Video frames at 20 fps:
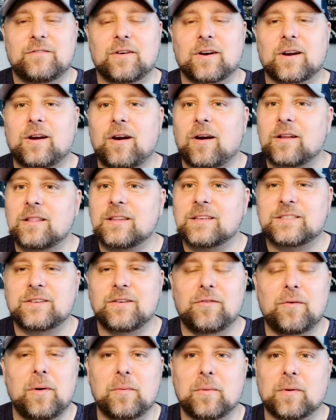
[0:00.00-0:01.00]
regardless
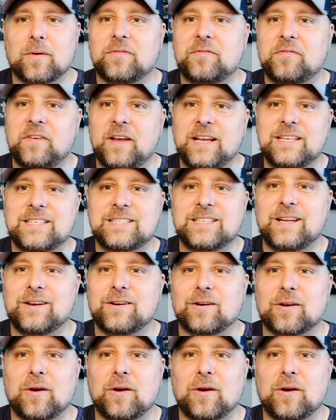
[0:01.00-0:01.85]
of what we're facing or